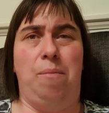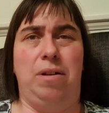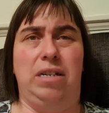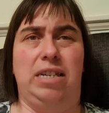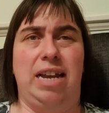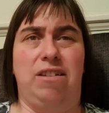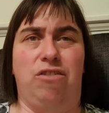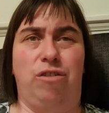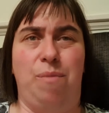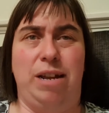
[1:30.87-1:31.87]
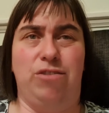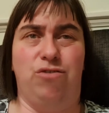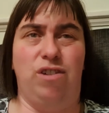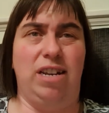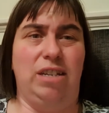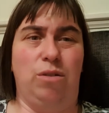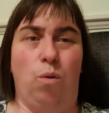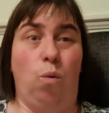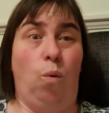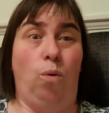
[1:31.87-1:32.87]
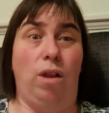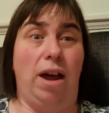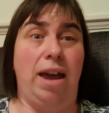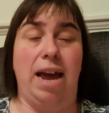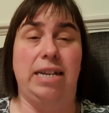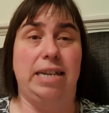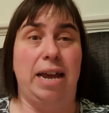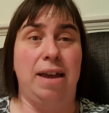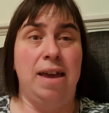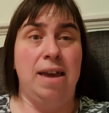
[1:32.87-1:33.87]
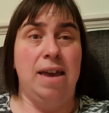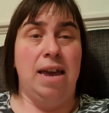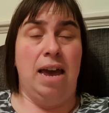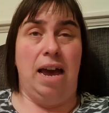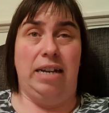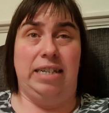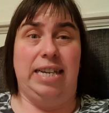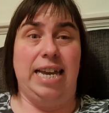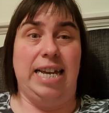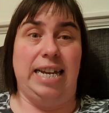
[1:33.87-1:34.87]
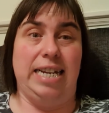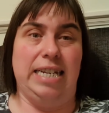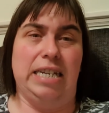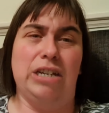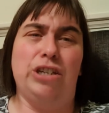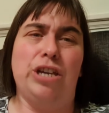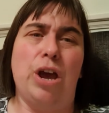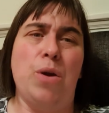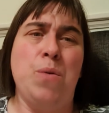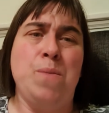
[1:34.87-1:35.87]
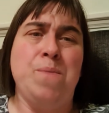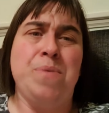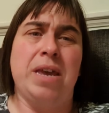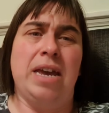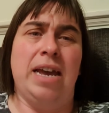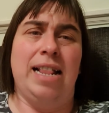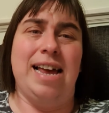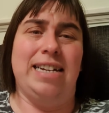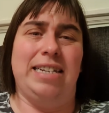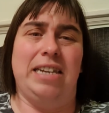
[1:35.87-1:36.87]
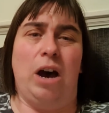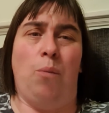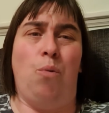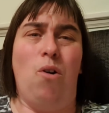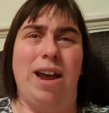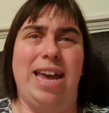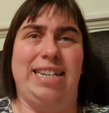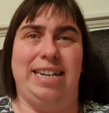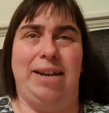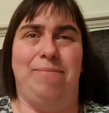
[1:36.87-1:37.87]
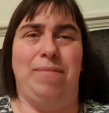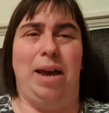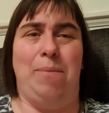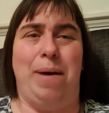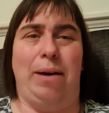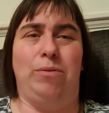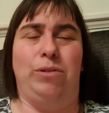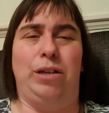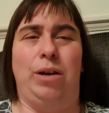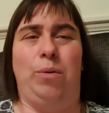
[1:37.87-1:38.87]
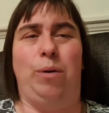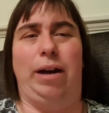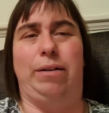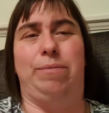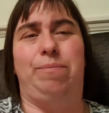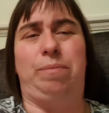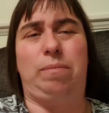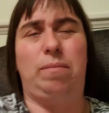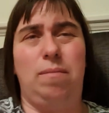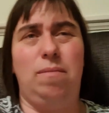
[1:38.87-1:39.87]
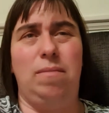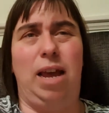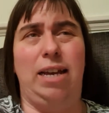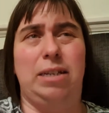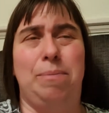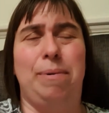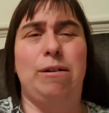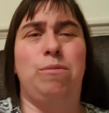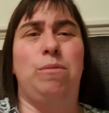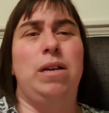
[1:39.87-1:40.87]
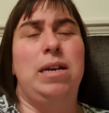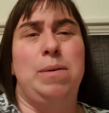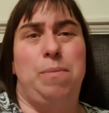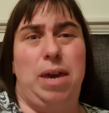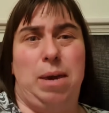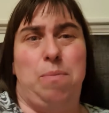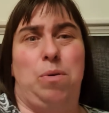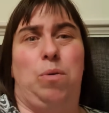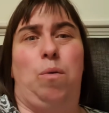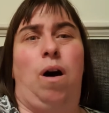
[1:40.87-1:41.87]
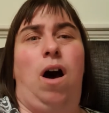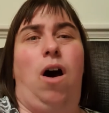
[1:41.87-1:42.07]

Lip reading: say documentaries or like say a series. So let's start. What is it about? Well, it's about people